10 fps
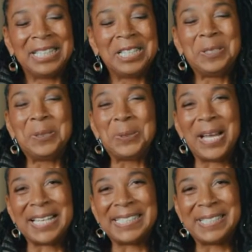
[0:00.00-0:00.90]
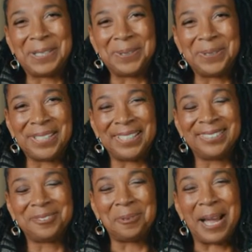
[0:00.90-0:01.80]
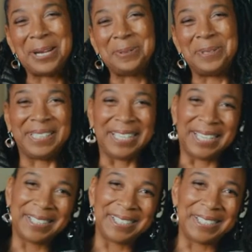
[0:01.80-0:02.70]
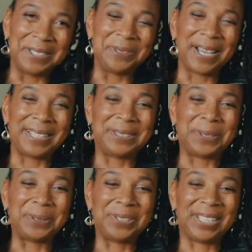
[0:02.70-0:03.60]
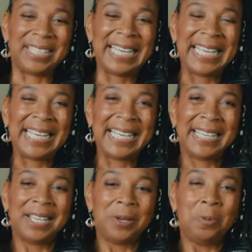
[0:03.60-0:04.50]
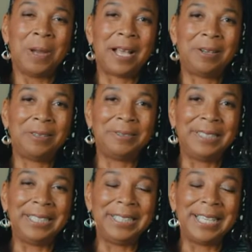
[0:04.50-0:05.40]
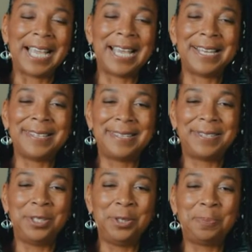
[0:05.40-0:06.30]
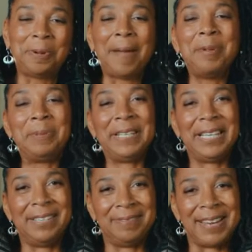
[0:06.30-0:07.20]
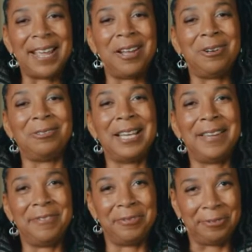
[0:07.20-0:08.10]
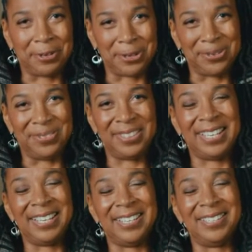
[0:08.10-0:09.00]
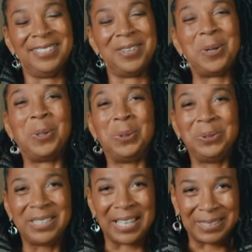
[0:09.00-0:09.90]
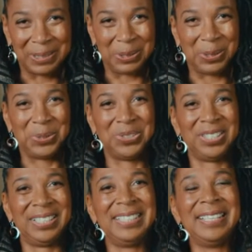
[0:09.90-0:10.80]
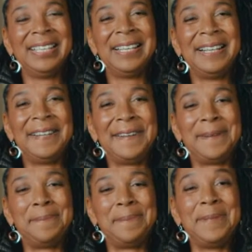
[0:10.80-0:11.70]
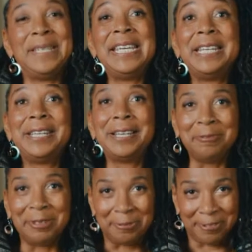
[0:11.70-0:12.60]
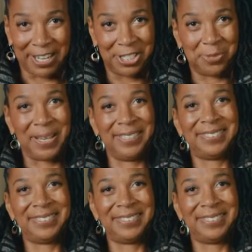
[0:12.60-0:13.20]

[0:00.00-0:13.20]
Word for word: The new Constitution. Why do we need a new Constitution? Well, as you probably now have inferred, the old Constitution um, needed a refreshment.